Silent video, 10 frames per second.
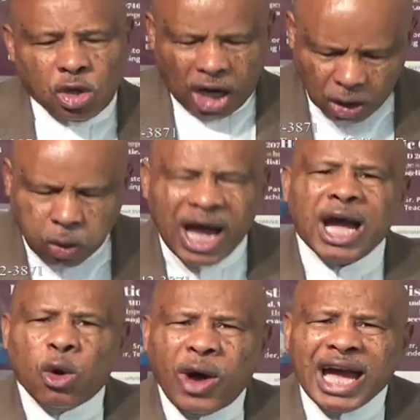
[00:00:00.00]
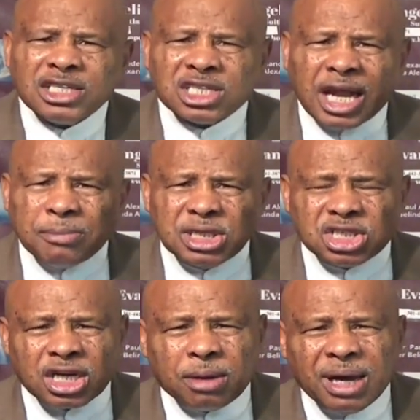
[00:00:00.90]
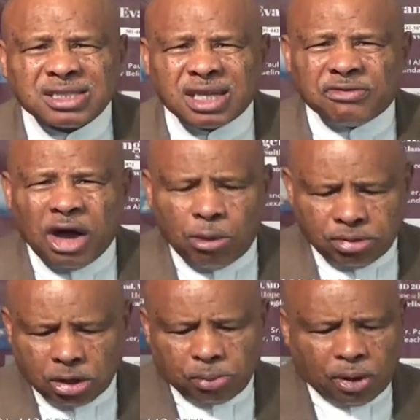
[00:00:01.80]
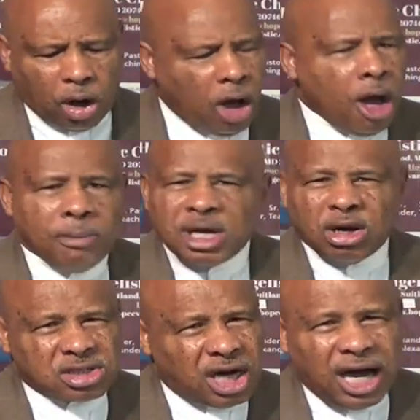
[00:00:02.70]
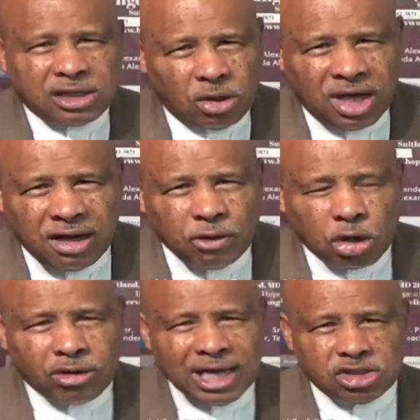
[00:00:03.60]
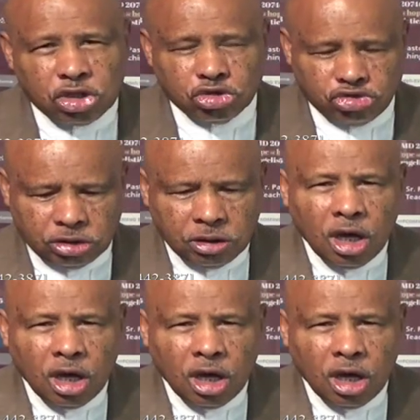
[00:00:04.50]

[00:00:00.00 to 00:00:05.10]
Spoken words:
Why should I be checking myself out, Brother Paul? Because God don't have no grandchildren.